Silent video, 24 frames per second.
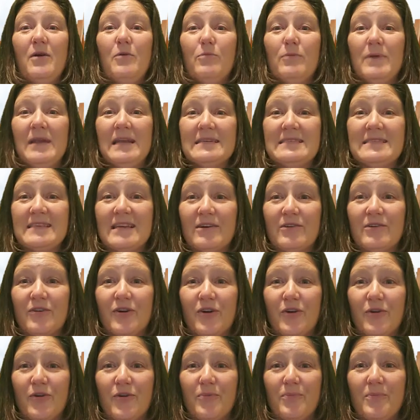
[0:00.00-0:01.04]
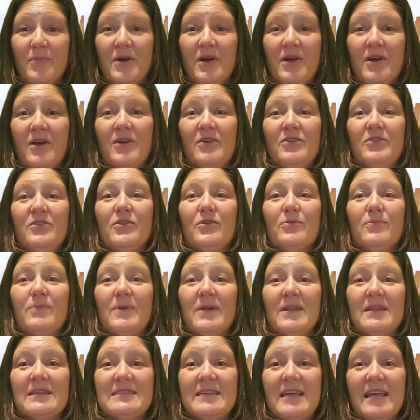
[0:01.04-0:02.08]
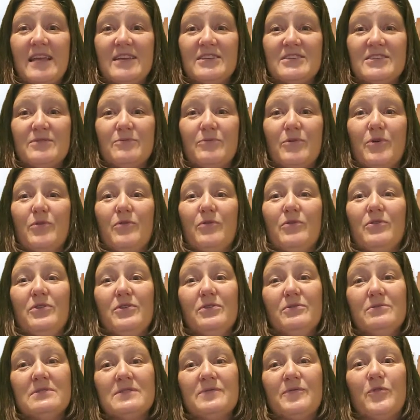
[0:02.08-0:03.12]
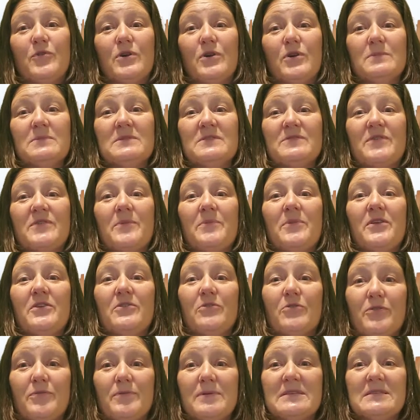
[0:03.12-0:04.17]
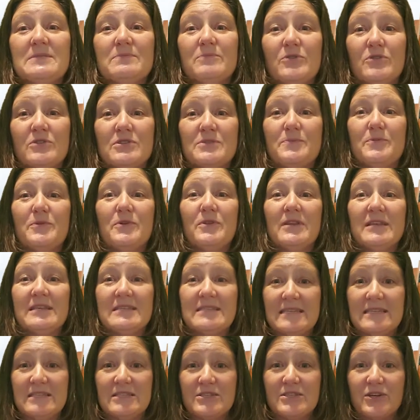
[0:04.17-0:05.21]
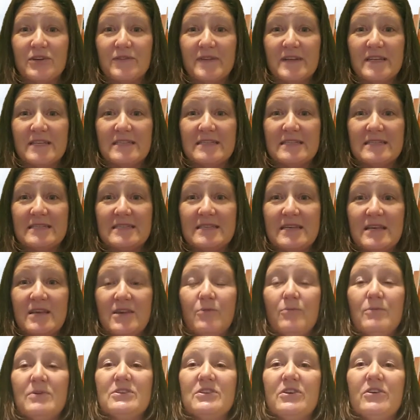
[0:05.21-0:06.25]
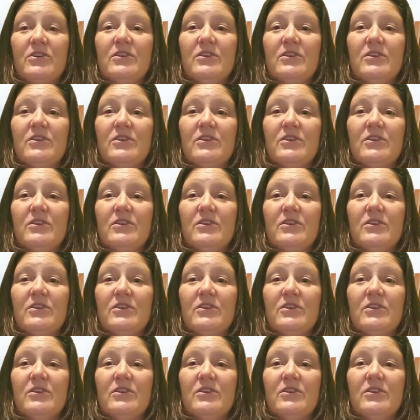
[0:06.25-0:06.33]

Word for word: a resale home, your real estate agent will use forms from the Northwest Multiple Listing Service which